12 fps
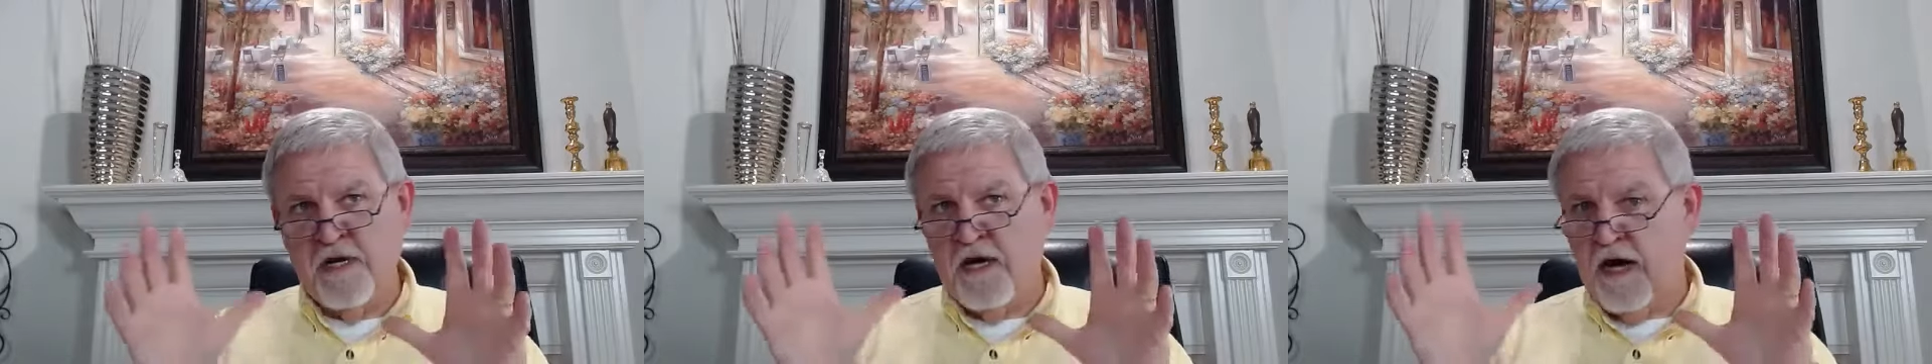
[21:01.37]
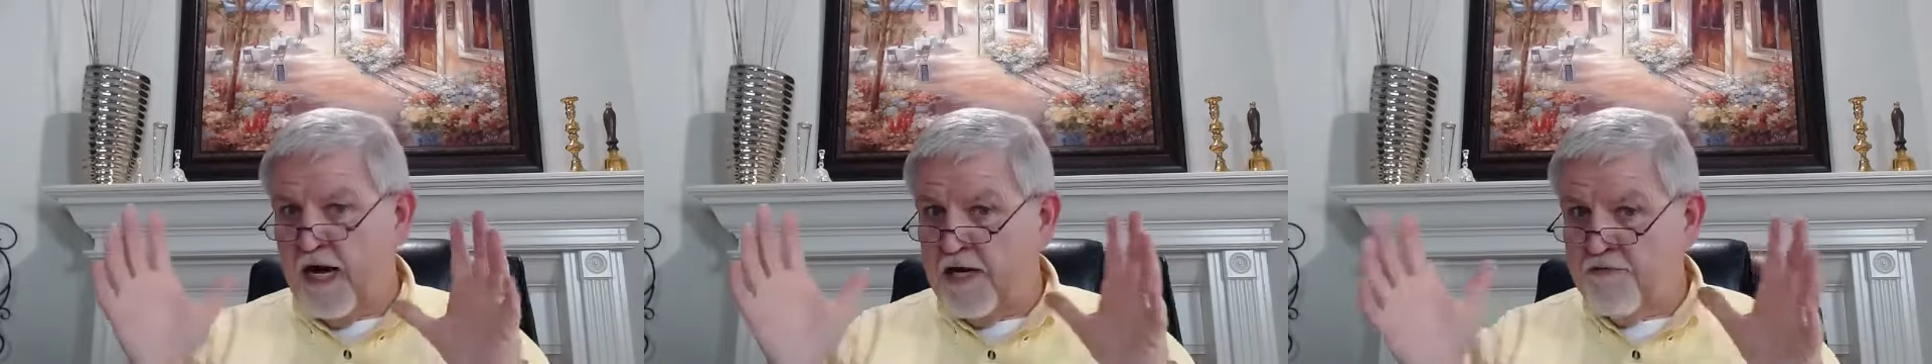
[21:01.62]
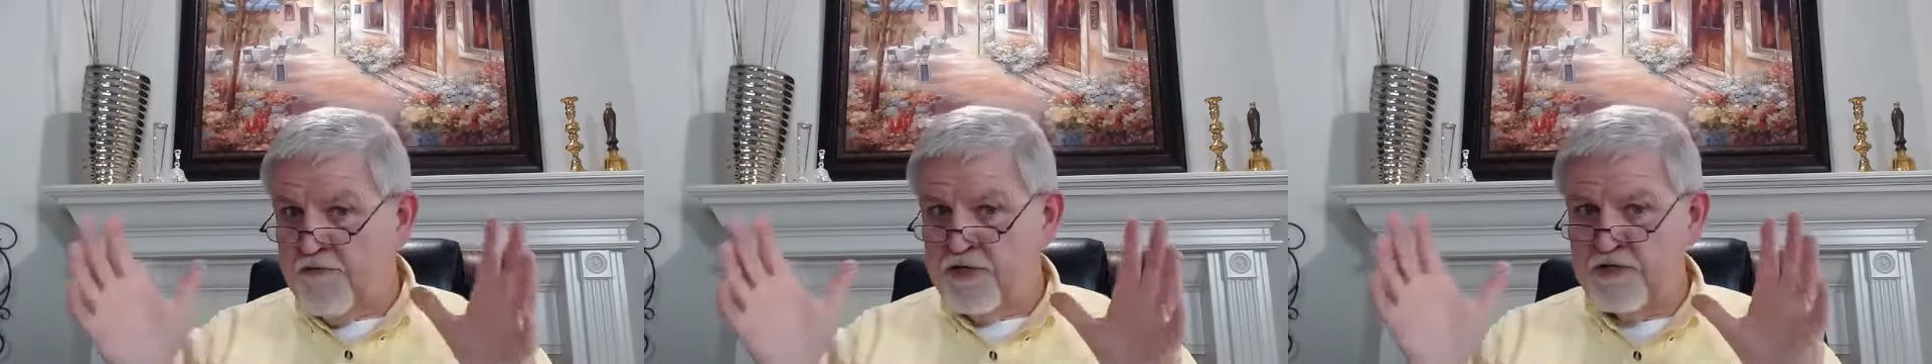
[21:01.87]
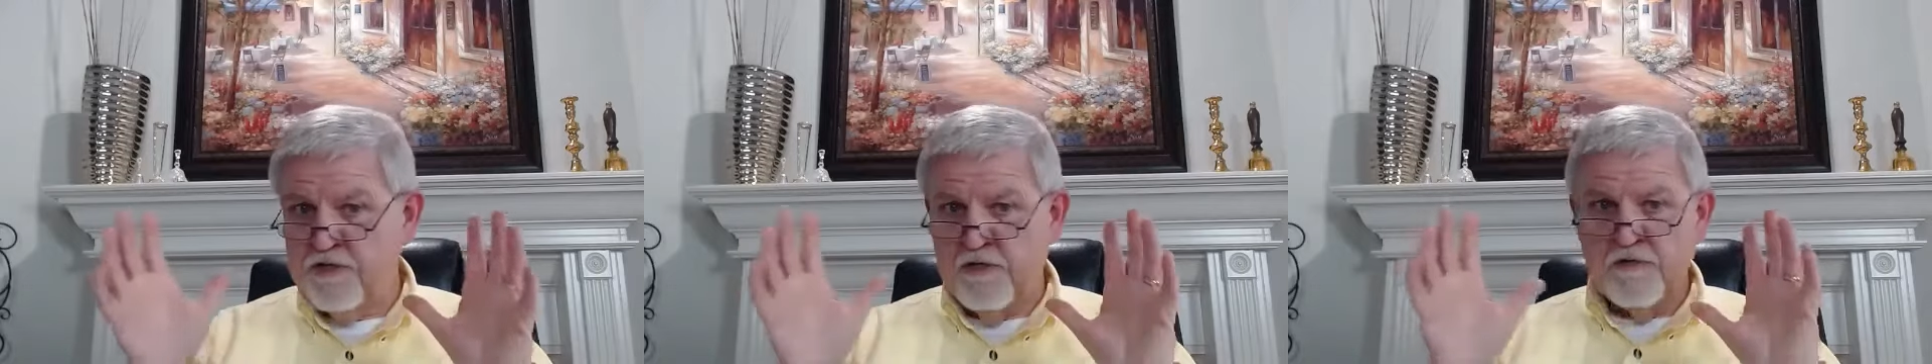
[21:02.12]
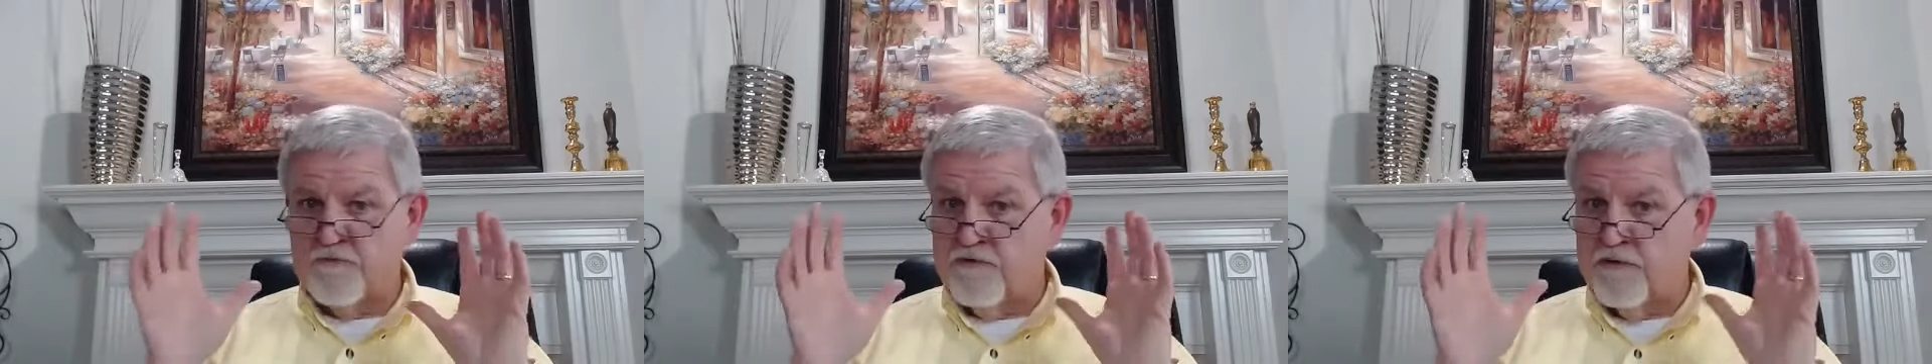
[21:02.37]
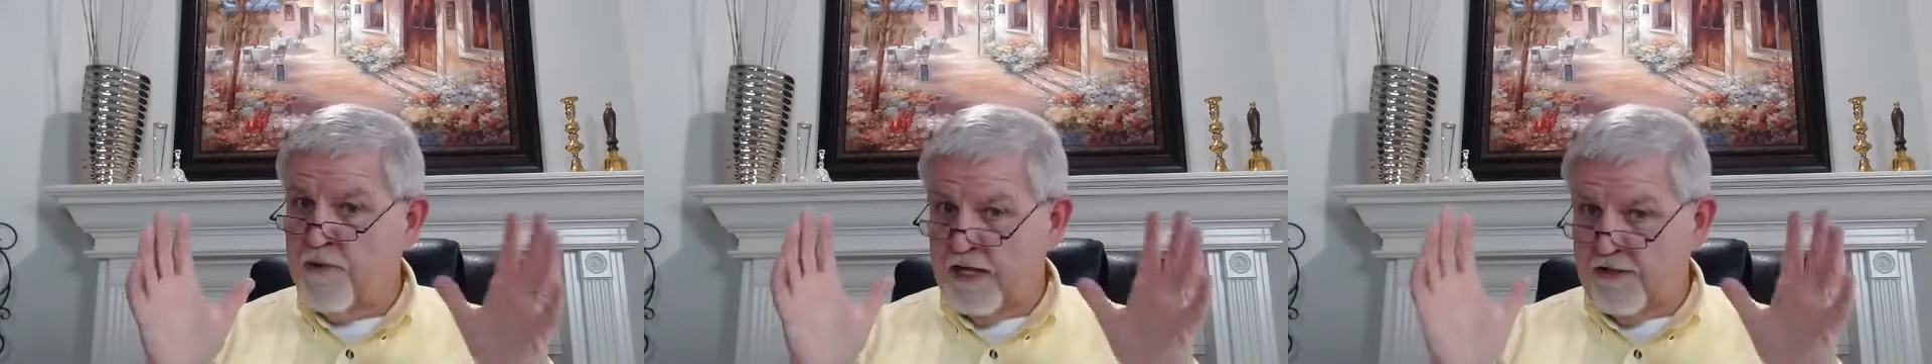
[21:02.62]
Irish
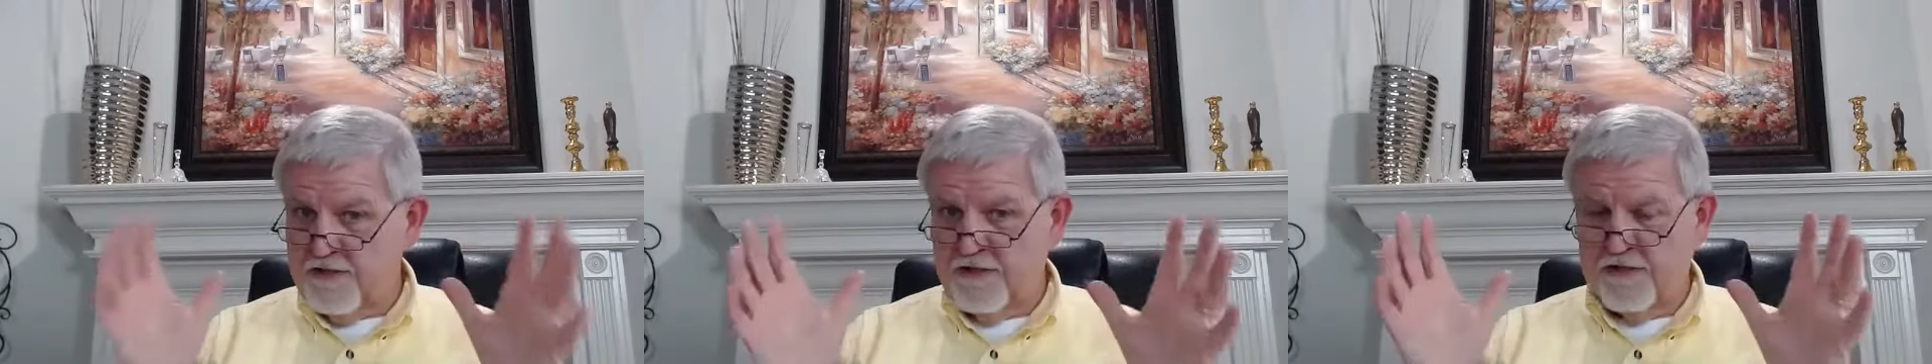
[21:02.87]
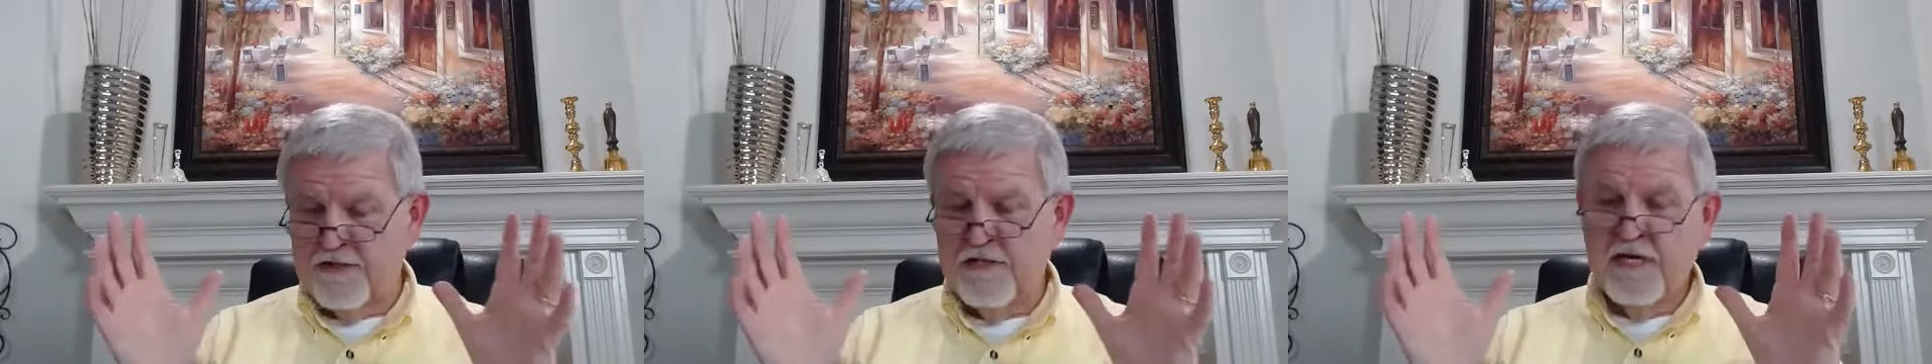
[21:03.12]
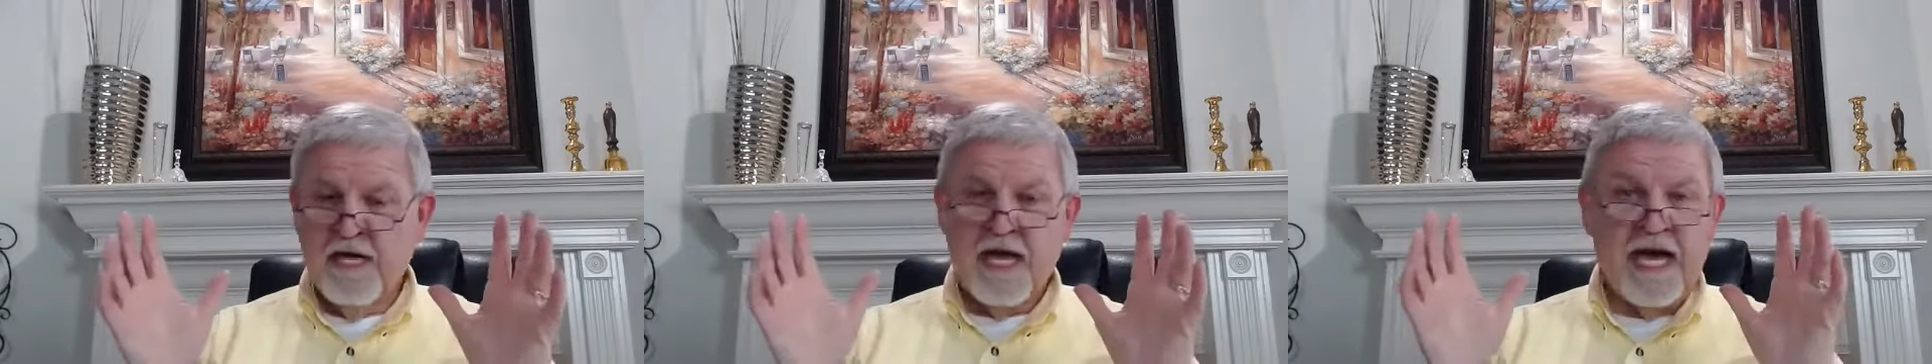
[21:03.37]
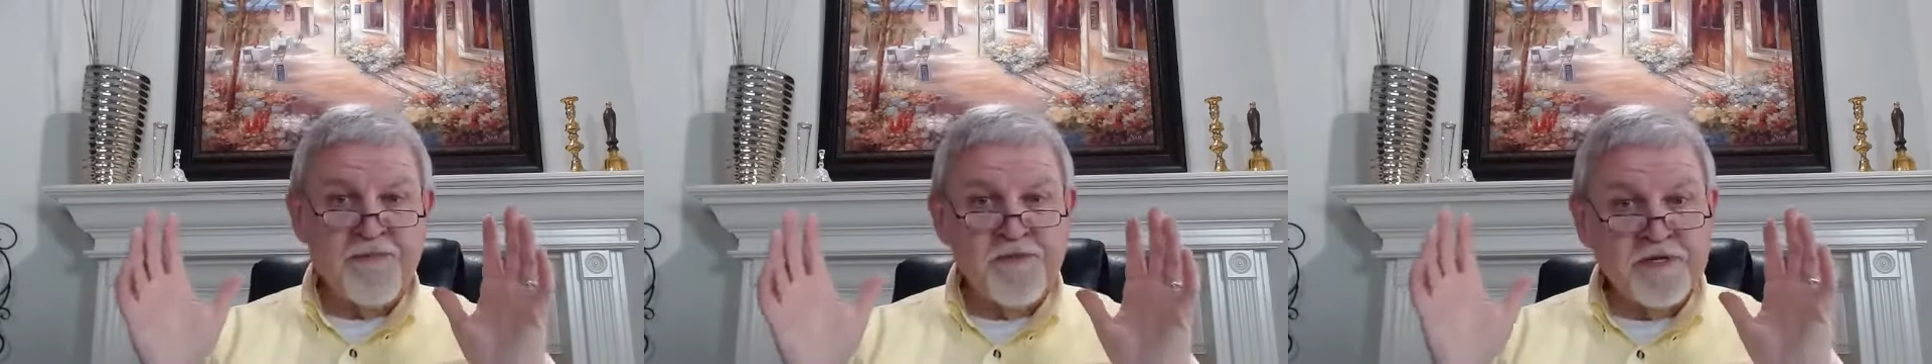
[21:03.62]
rebellion had the